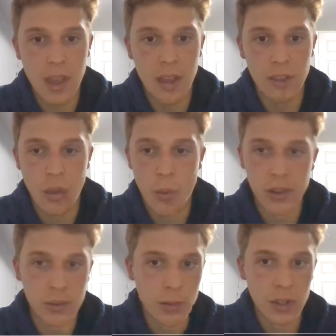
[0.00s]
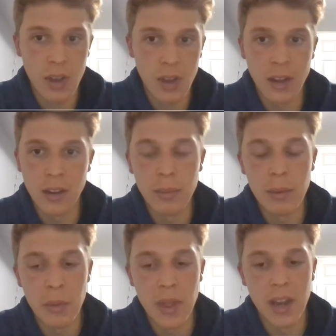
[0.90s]
so I wasn't really talking to the
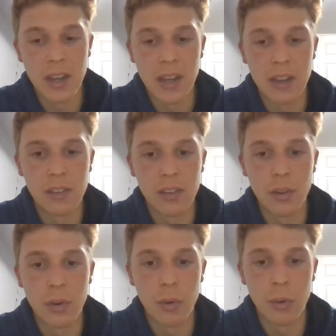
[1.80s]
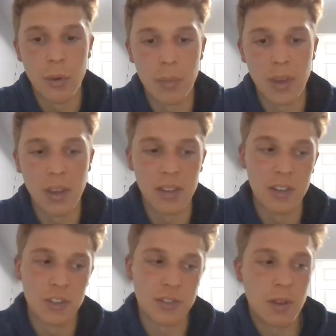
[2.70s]
people that I needed to because
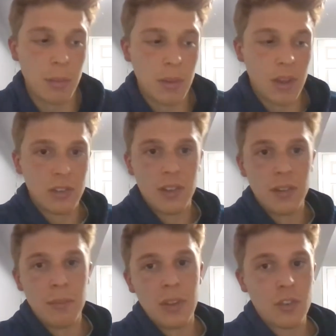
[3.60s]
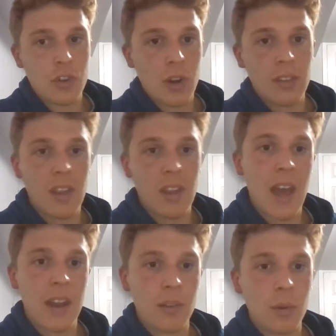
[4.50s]
of the mistrust I
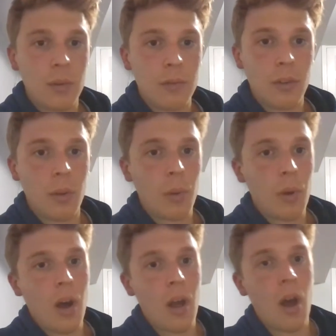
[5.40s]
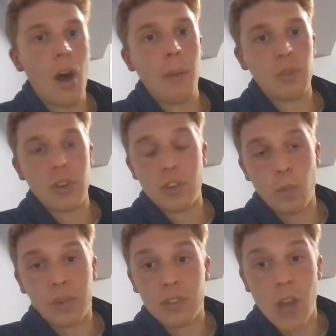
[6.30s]
had at Louisville. So I just
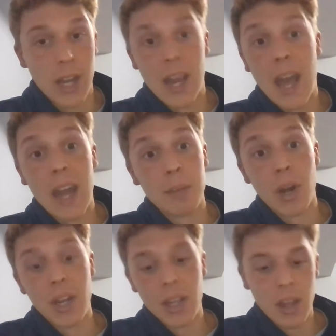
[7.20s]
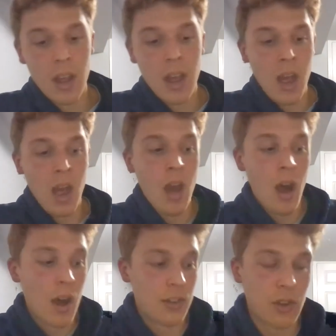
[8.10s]
wasn't talking to anybody.
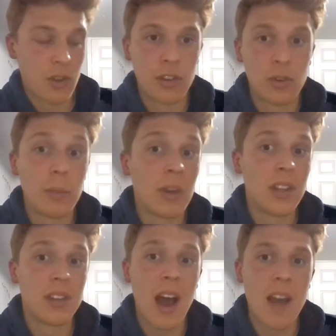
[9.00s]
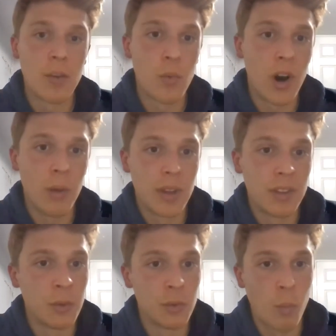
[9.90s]
Started swimming in the diving well
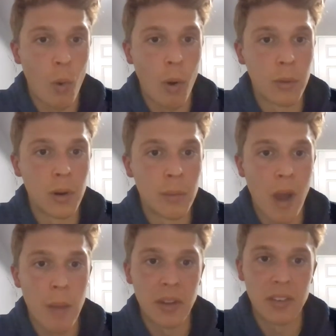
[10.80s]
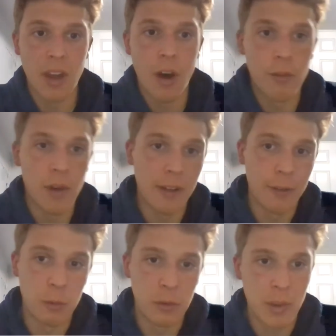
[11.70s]
because it was warmer by myself while
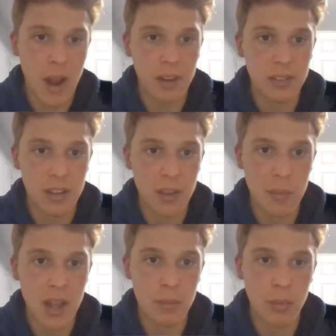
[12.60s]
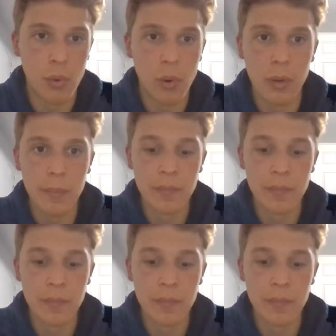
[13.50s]
everyone was practicing in the main pool.